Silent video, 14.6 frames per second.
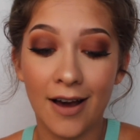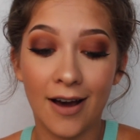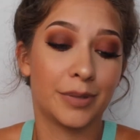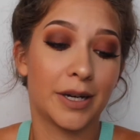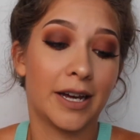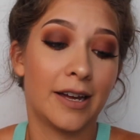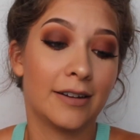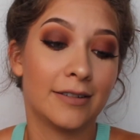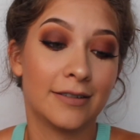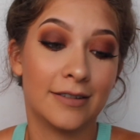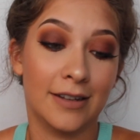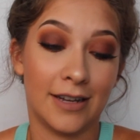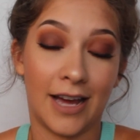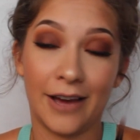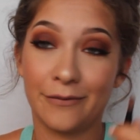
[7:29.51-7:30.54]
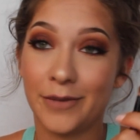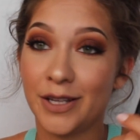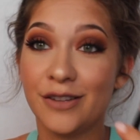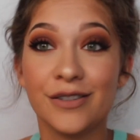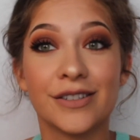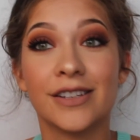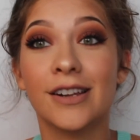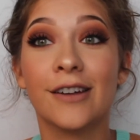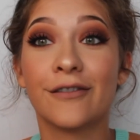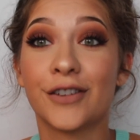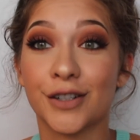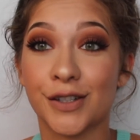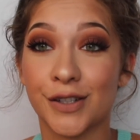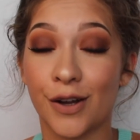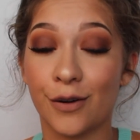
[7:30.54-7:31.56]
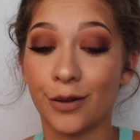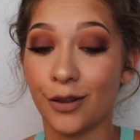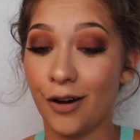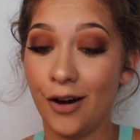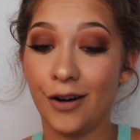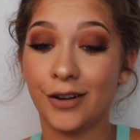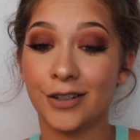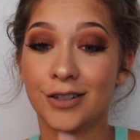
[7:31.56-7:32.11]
but I've been using it for so long.